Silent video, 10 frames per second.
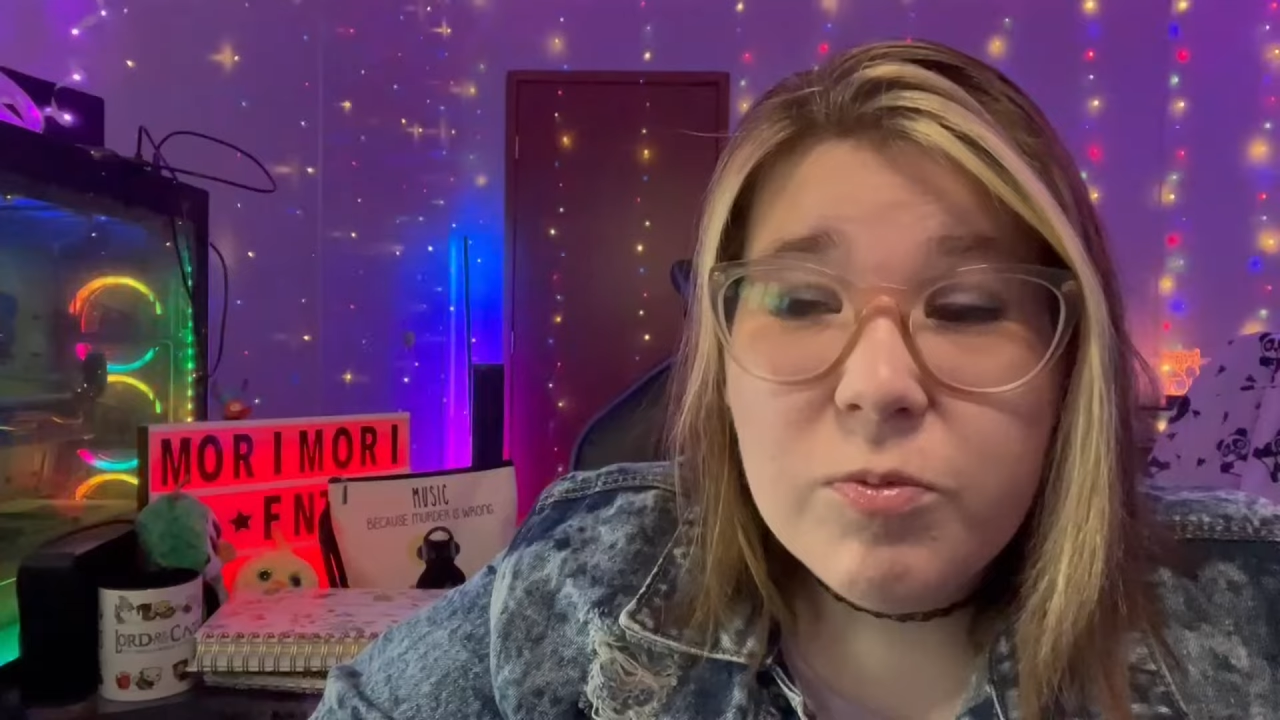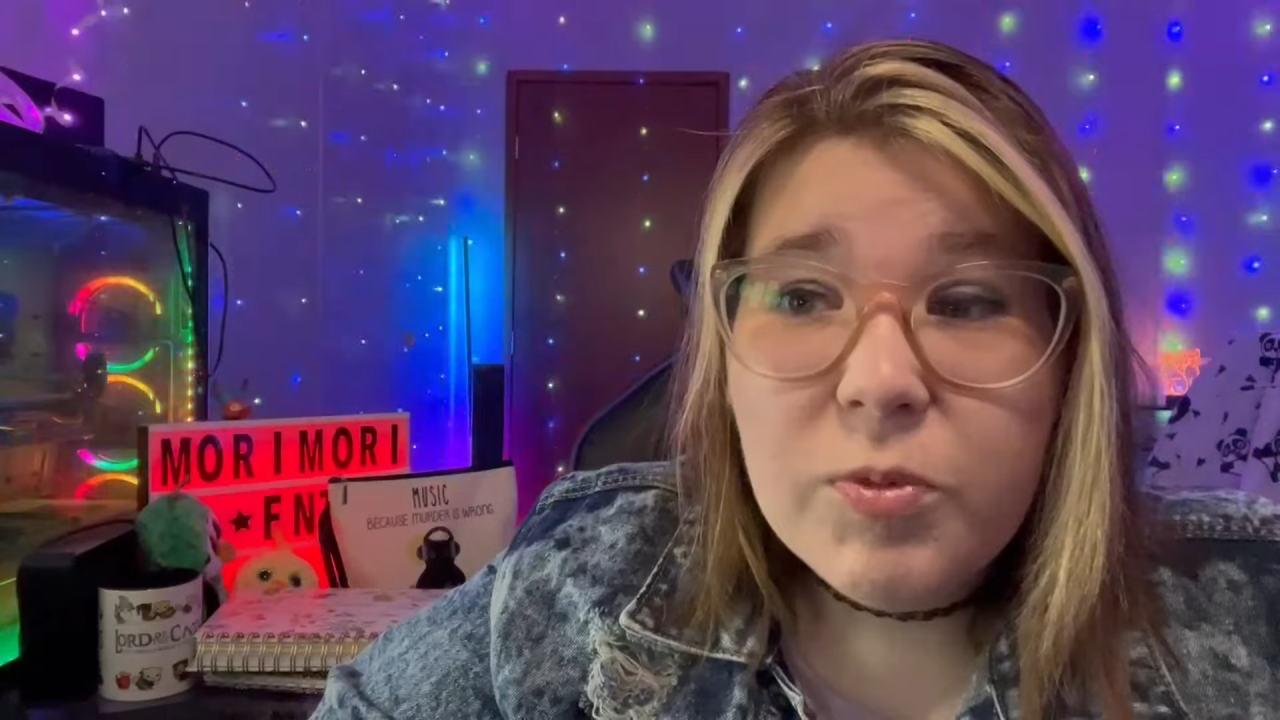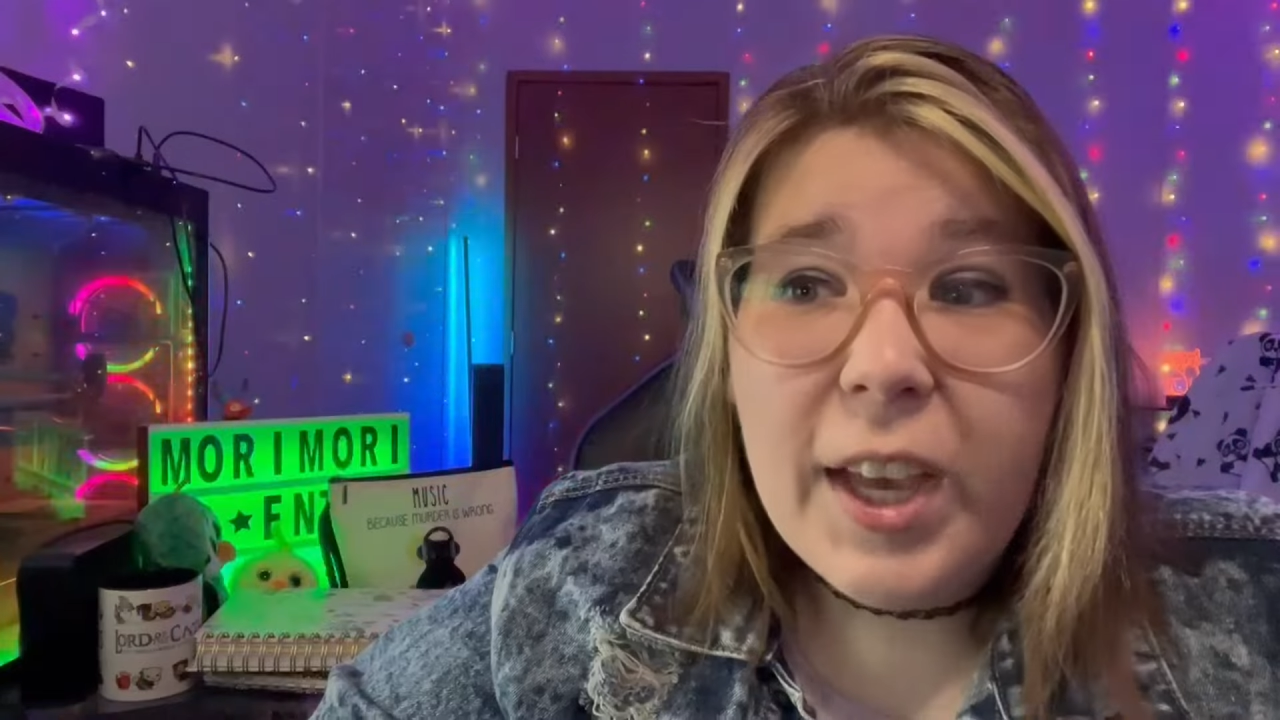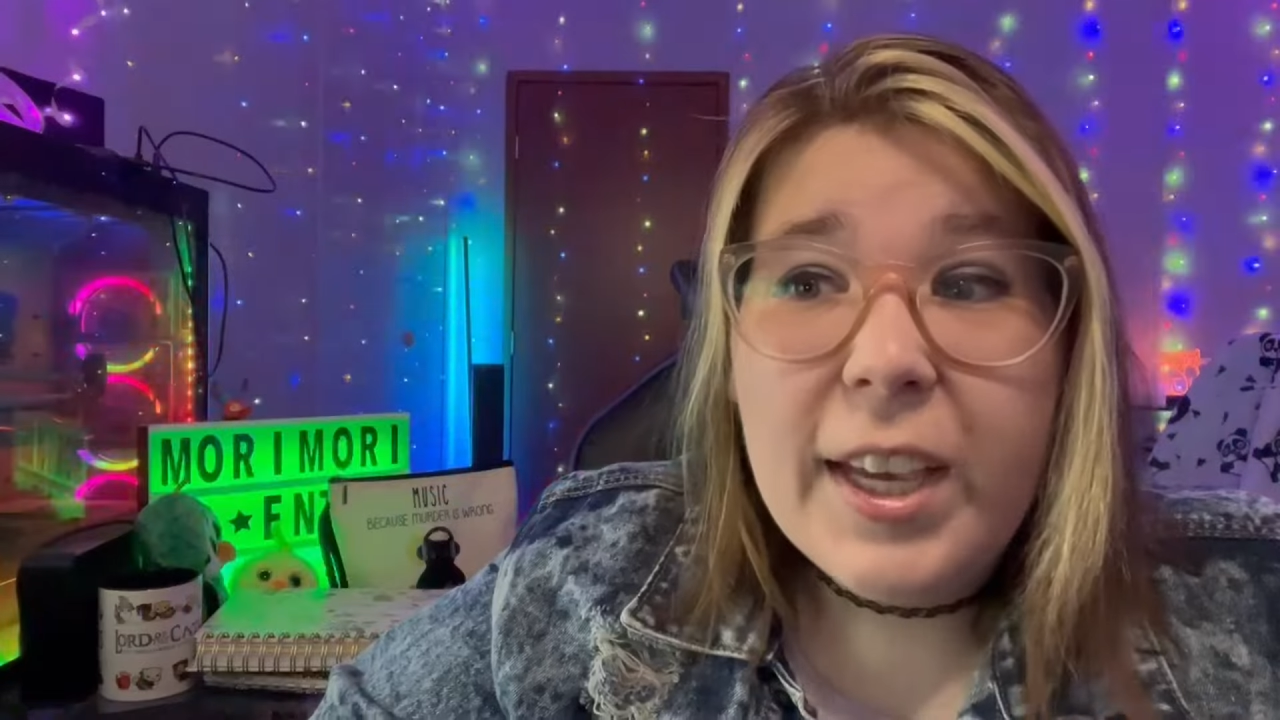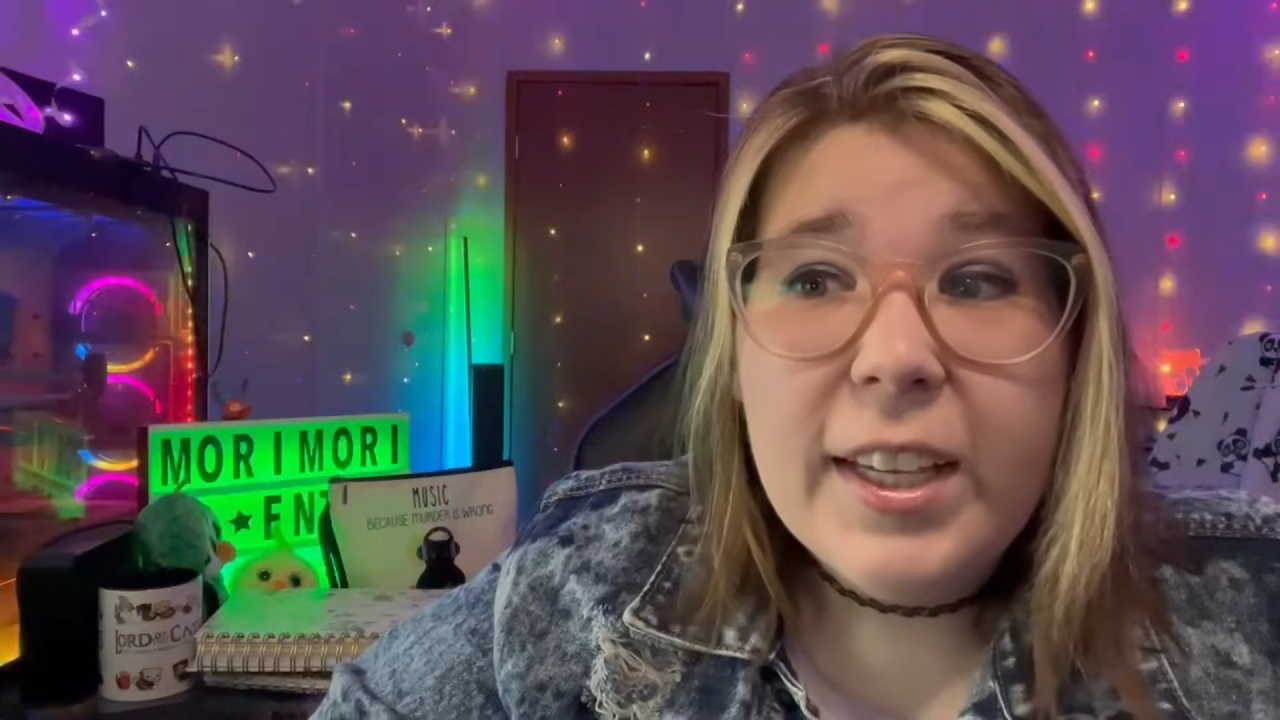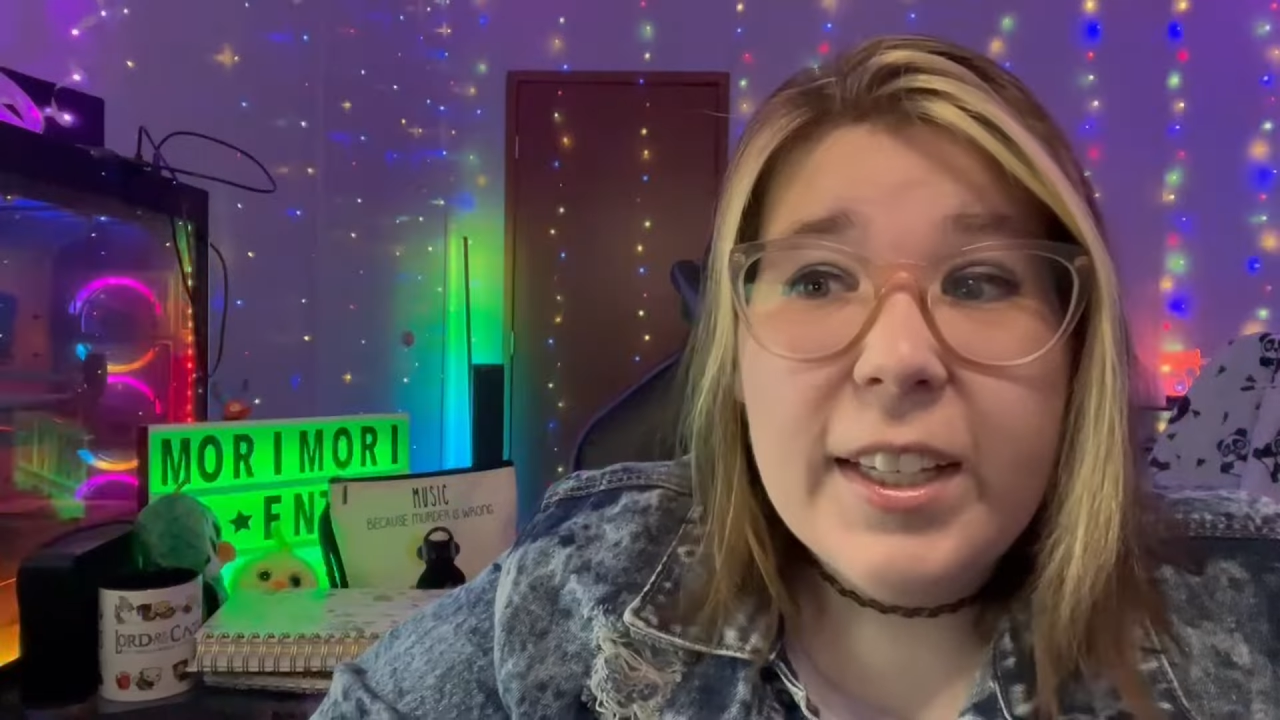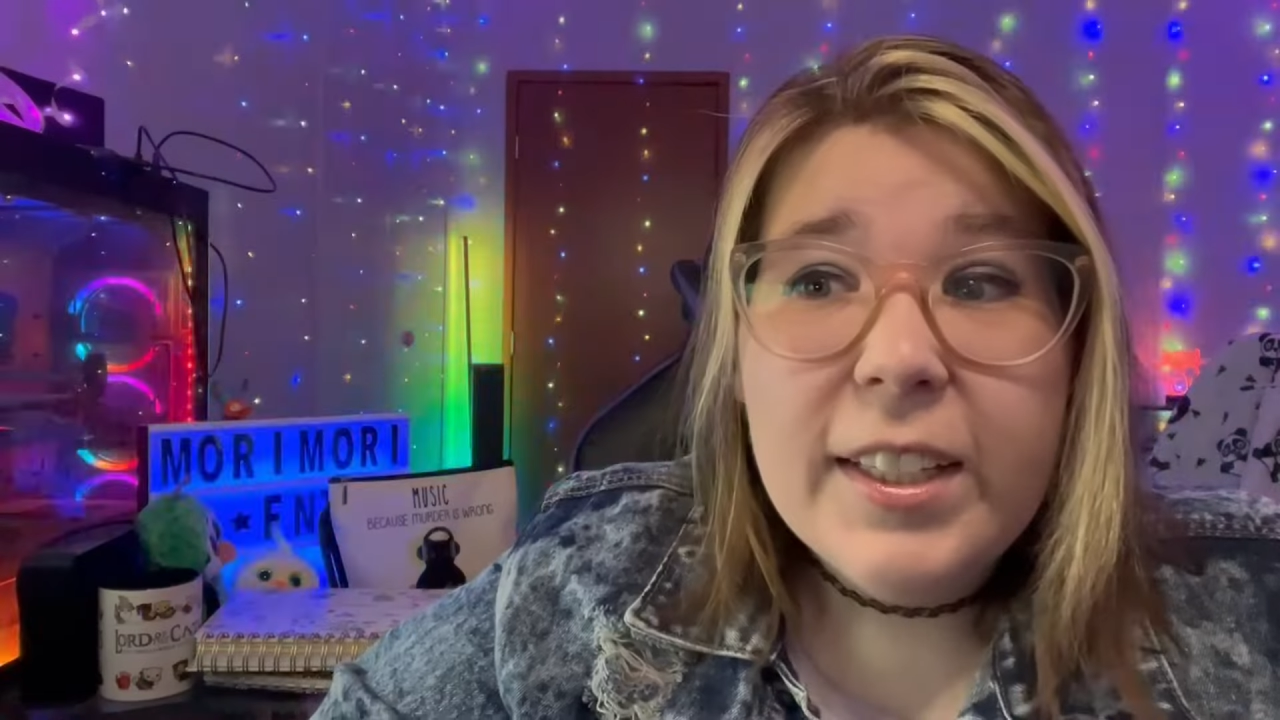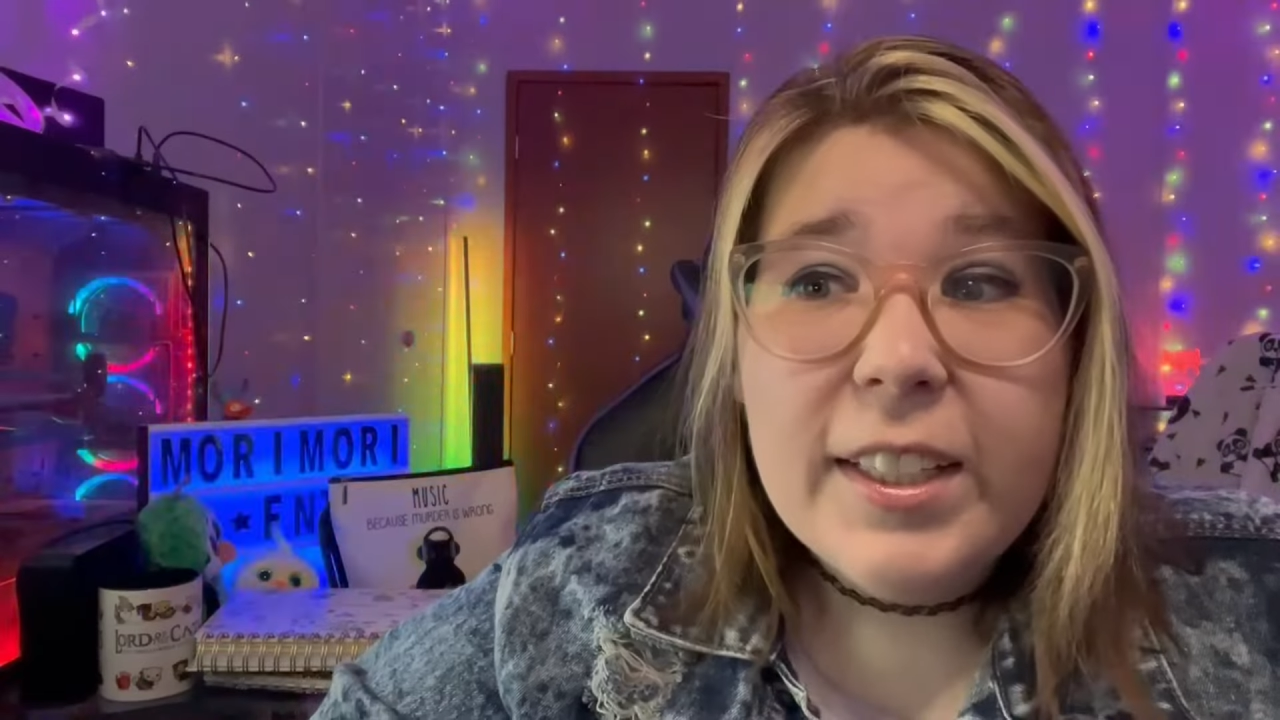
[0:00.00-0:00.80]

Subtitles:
Like,